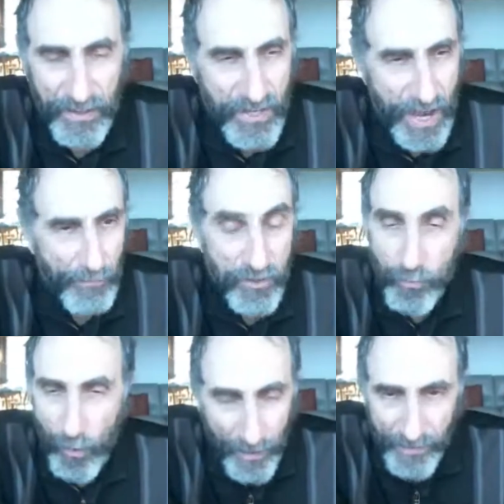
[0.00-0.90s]
uh,
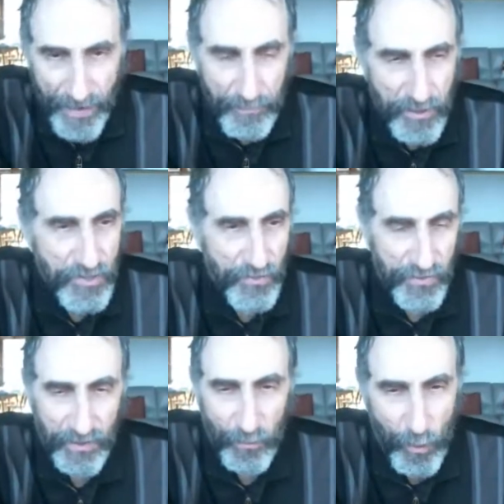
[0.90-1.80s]
examples. One of them
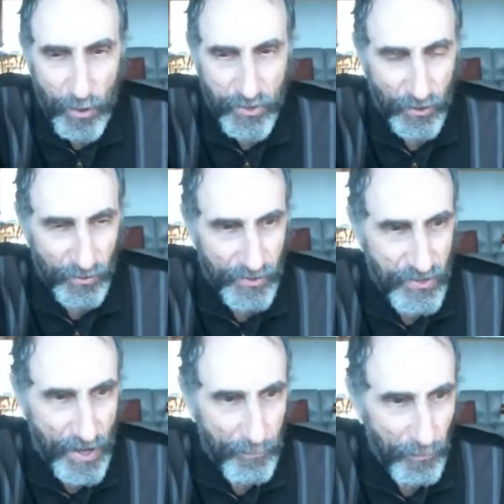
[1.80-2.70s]
is a
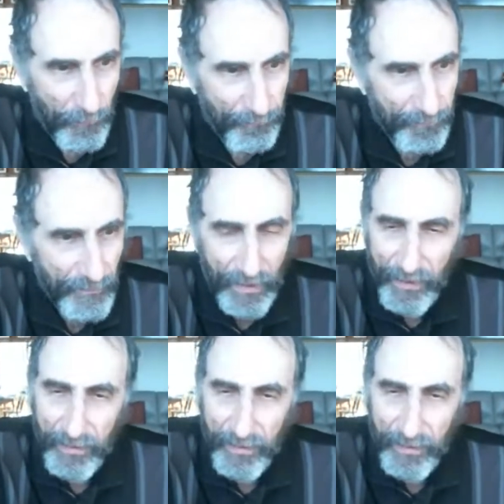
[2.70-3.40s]
theological example,